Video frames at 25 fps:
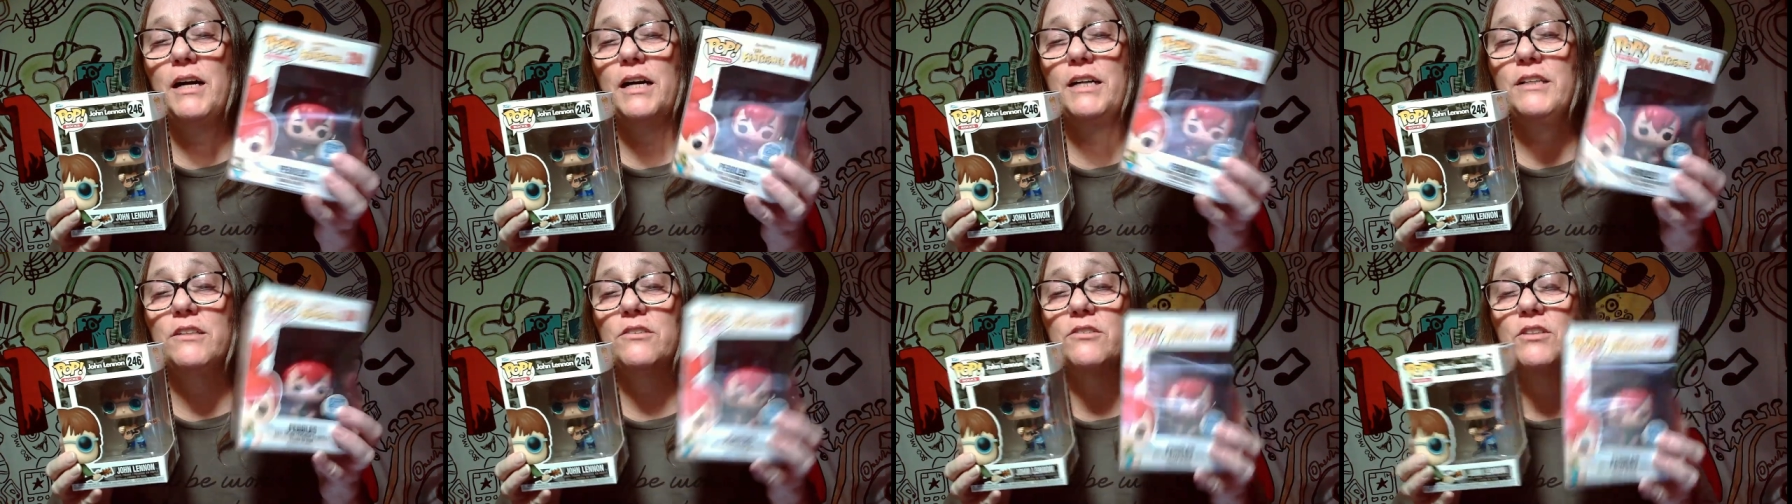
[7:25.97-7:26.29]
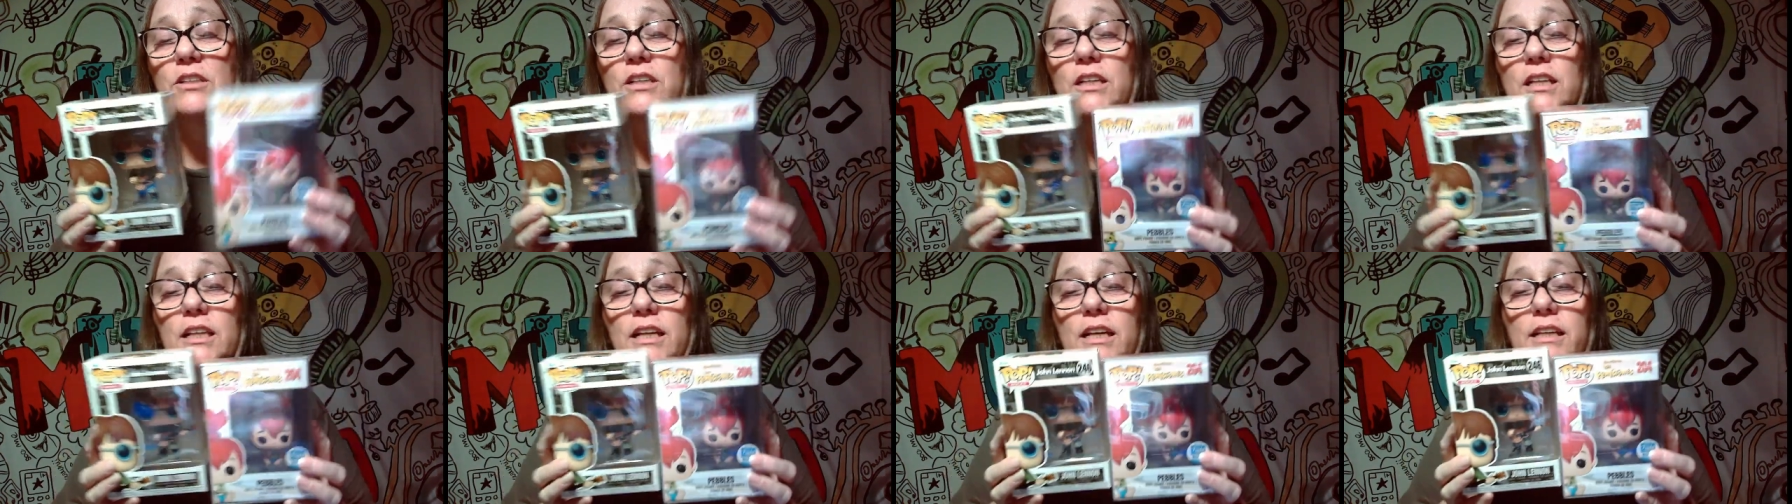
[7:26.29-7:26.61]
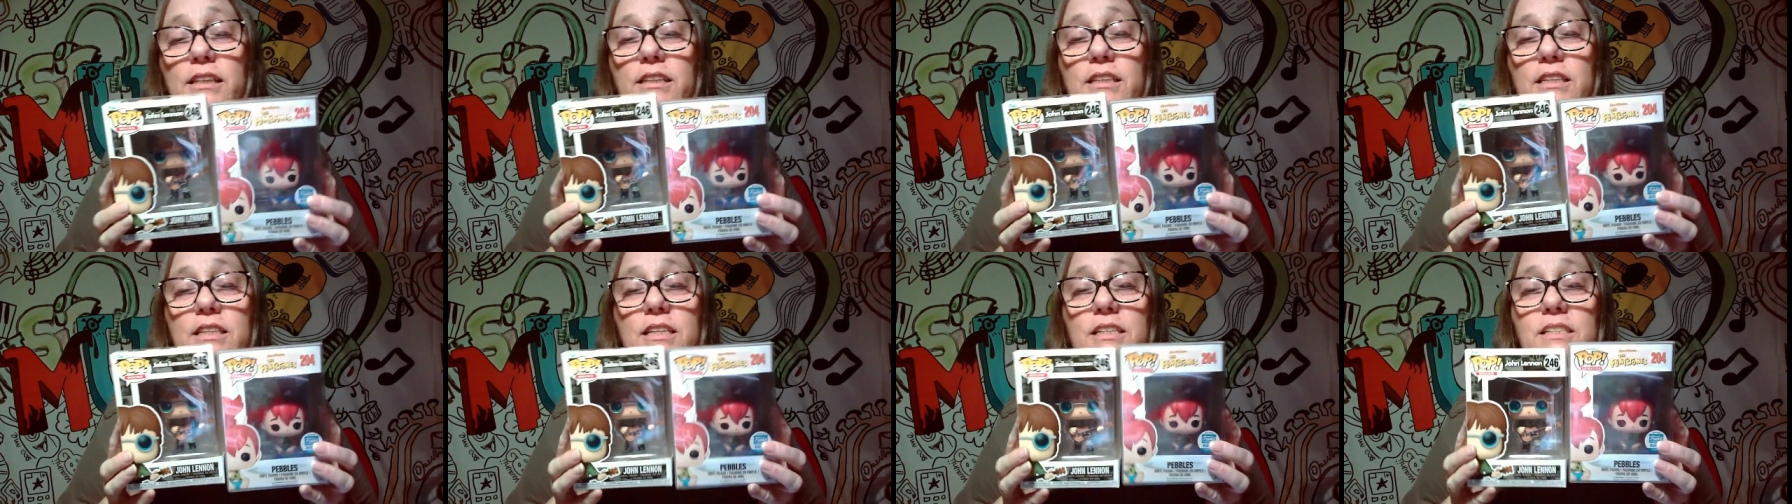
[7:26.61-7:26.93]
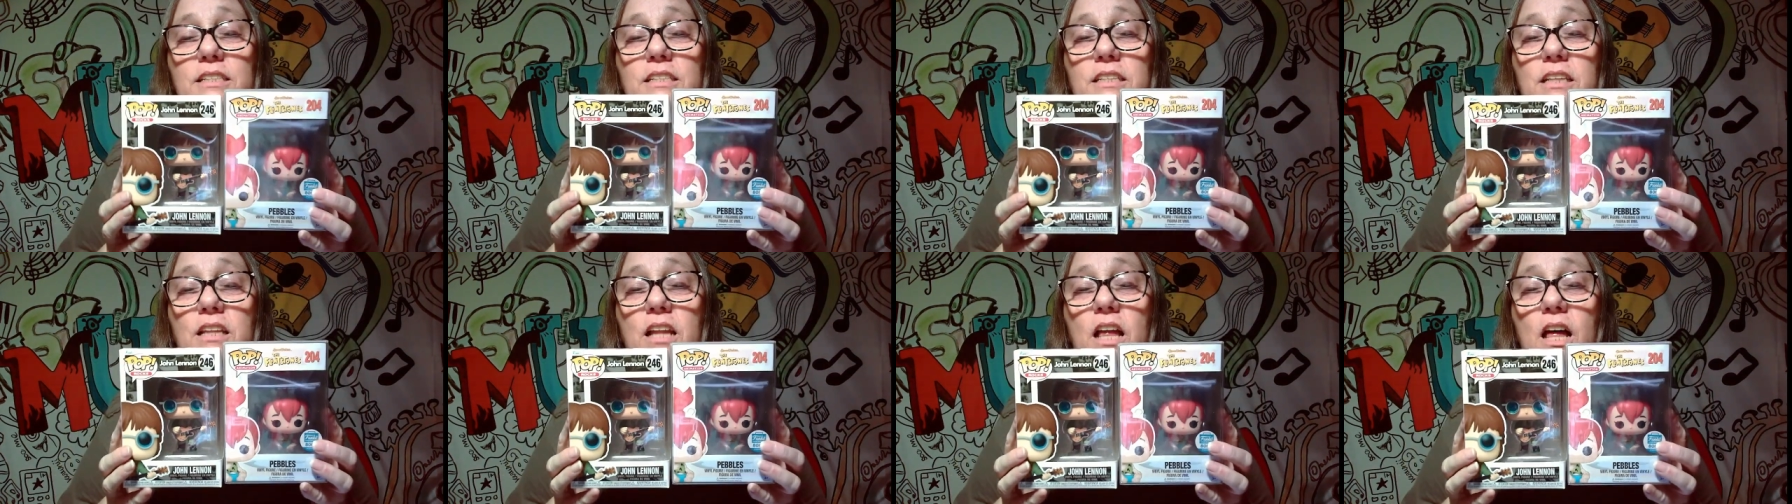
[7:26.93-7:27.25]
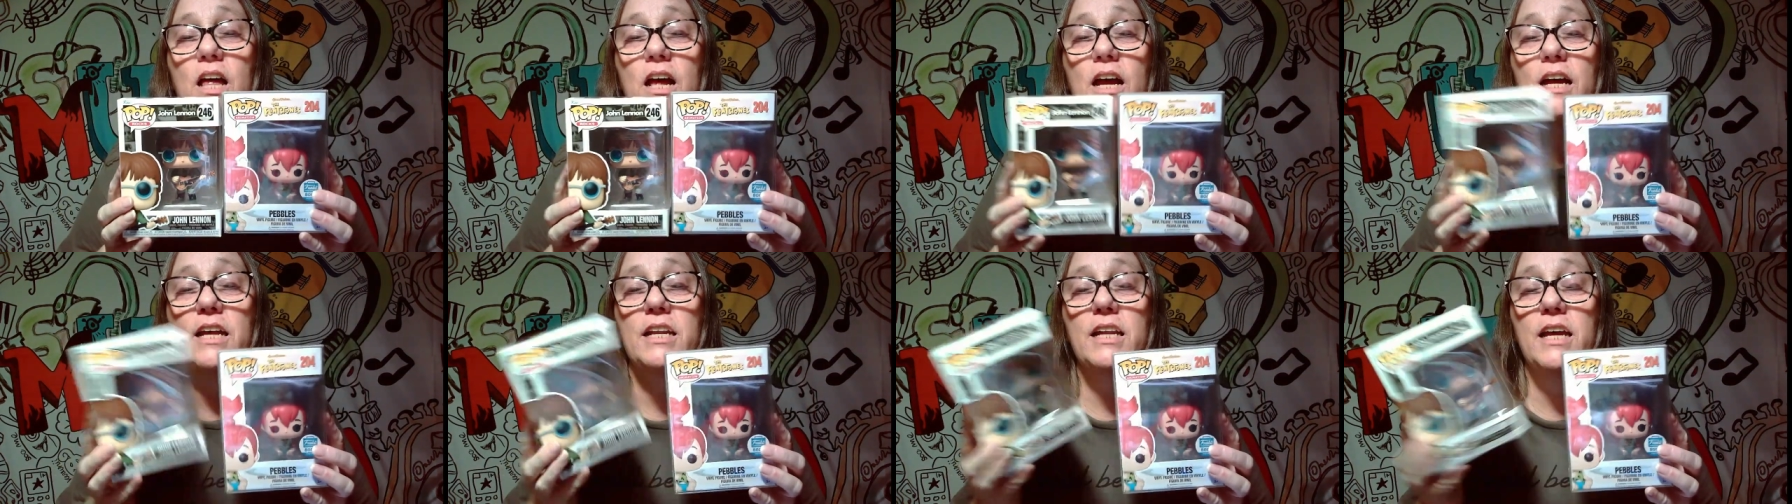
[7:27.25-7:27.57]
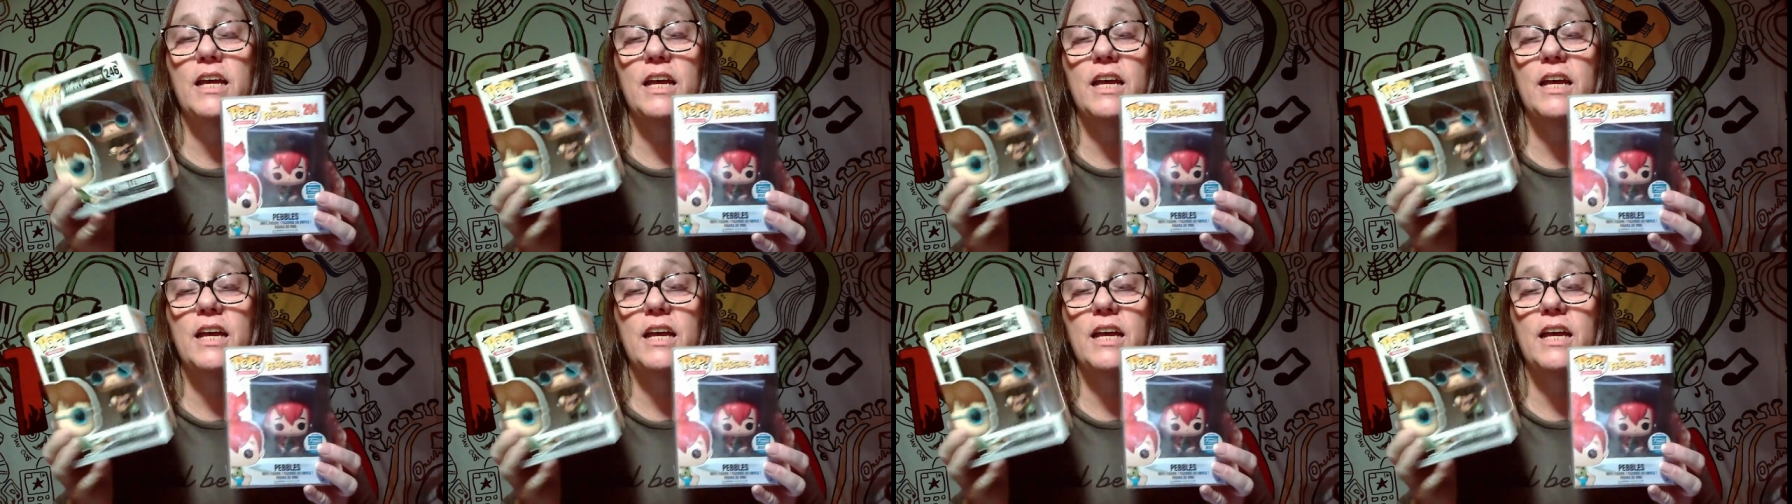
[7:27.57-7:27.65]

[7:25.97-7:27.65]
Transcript: I don't collect this line,